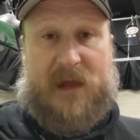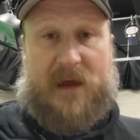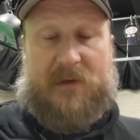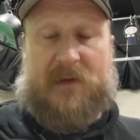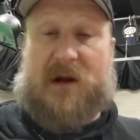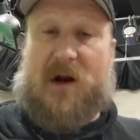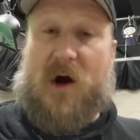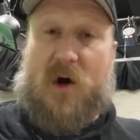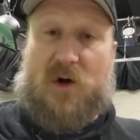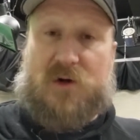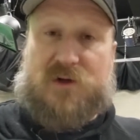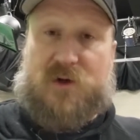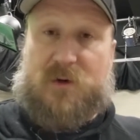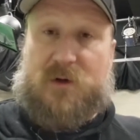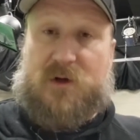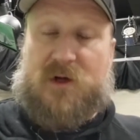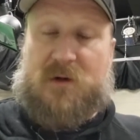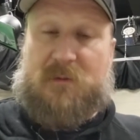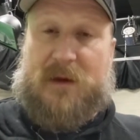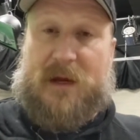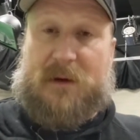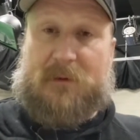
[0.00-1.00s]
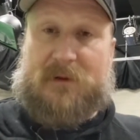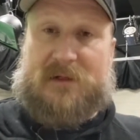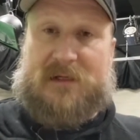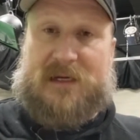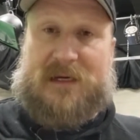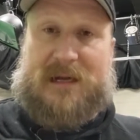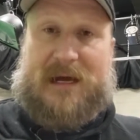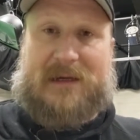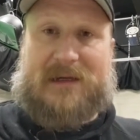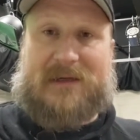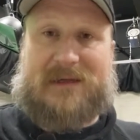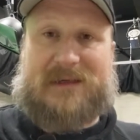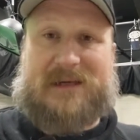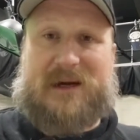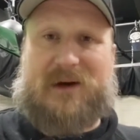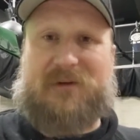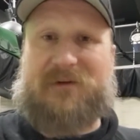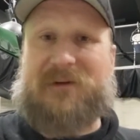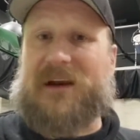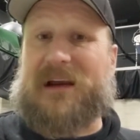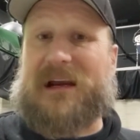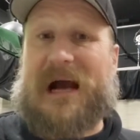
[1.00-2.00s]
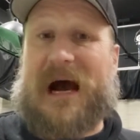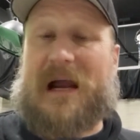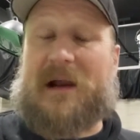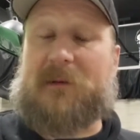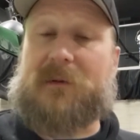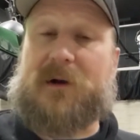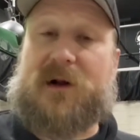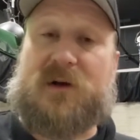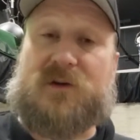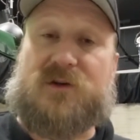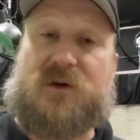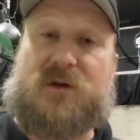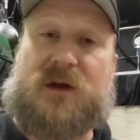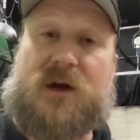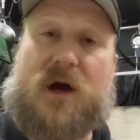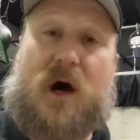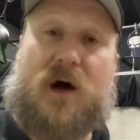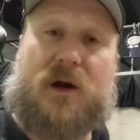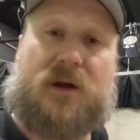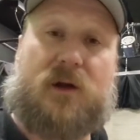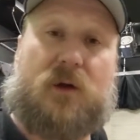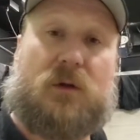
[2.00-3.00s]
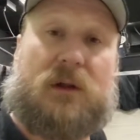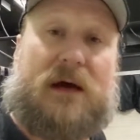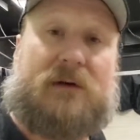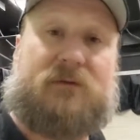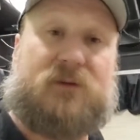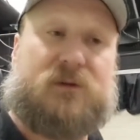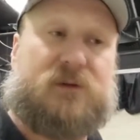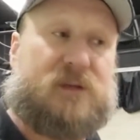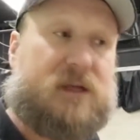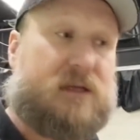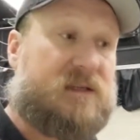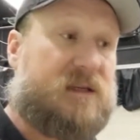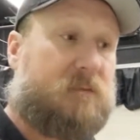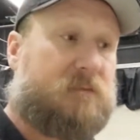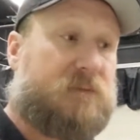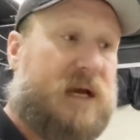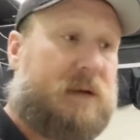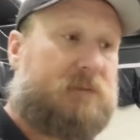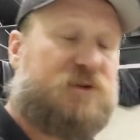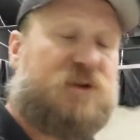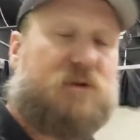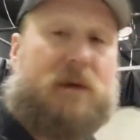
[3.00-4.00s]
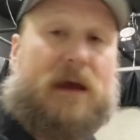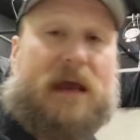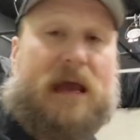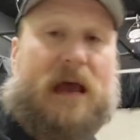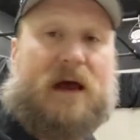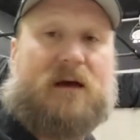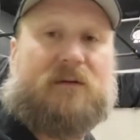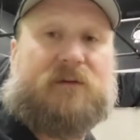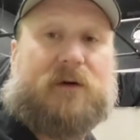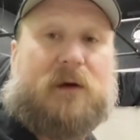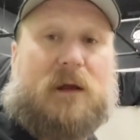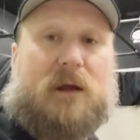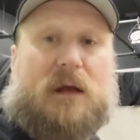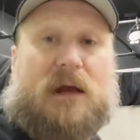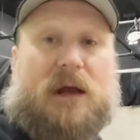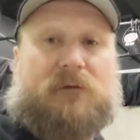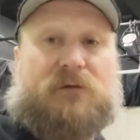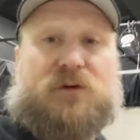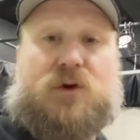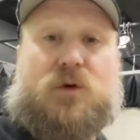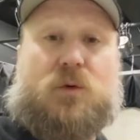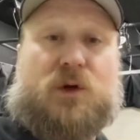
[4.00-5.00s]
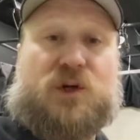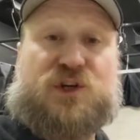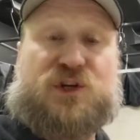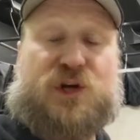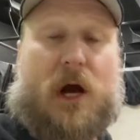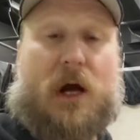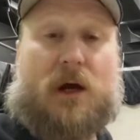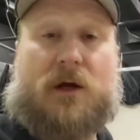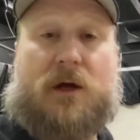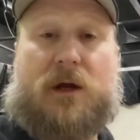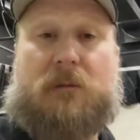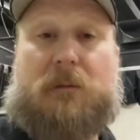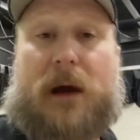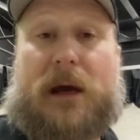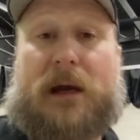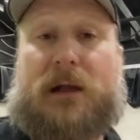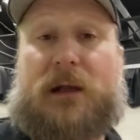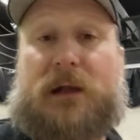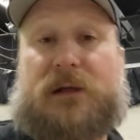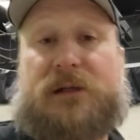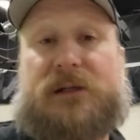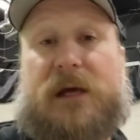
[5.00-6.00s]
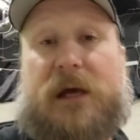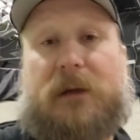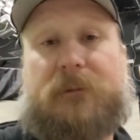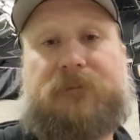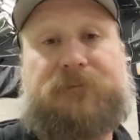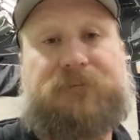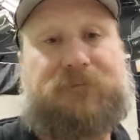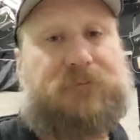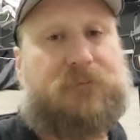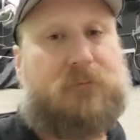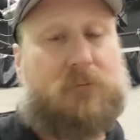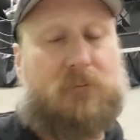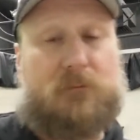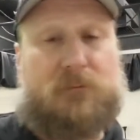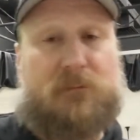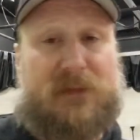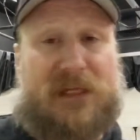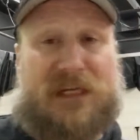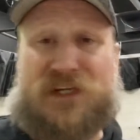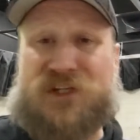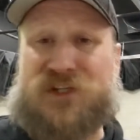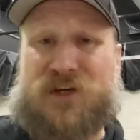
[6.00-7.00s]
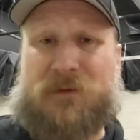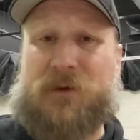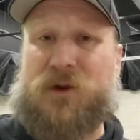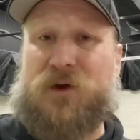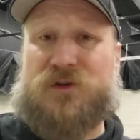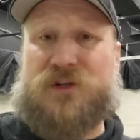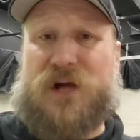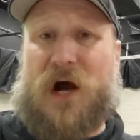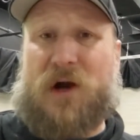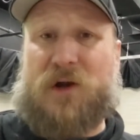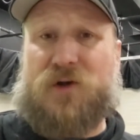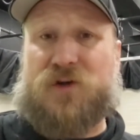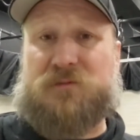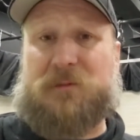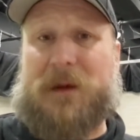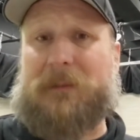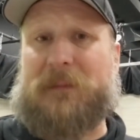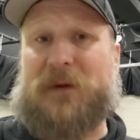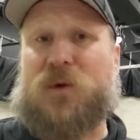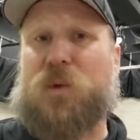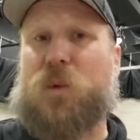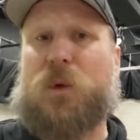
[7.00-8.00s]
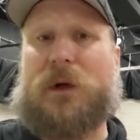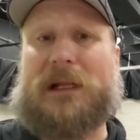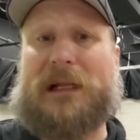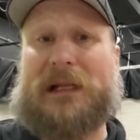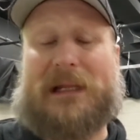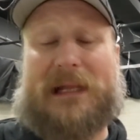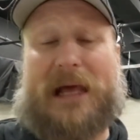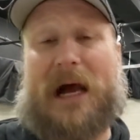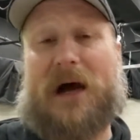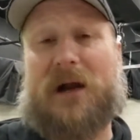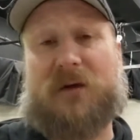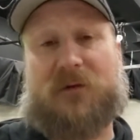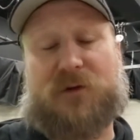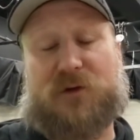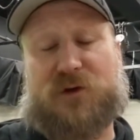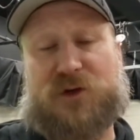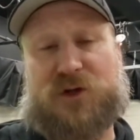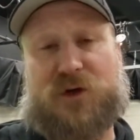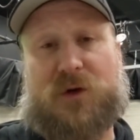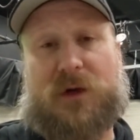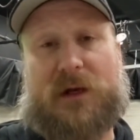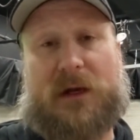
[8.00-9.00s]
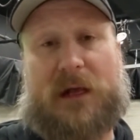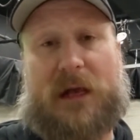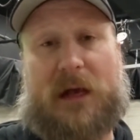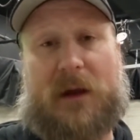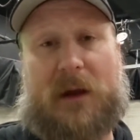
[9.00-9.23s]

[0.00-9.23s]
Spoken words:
And then also you can be able to see, not necessarily if you got it, but also the audio levels. That sometimes you may have, if you're doing a shotgun mic, let's say, some of those audios might be really loud if you're shooting